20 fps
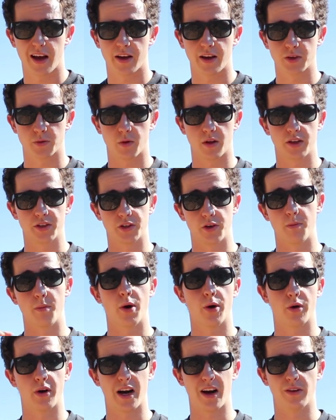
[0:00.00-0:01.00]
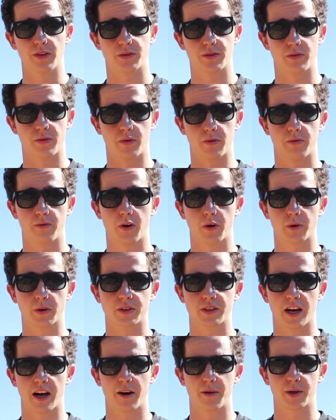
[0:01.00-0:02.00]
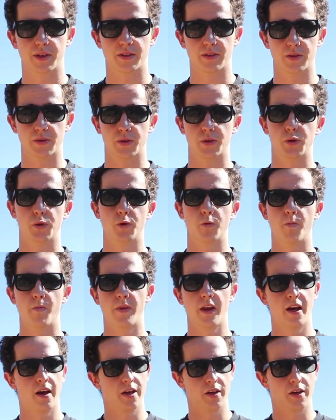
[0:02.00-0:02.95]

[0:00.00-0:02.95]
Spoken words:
as well as your motor outs for focus, iris, and zoom.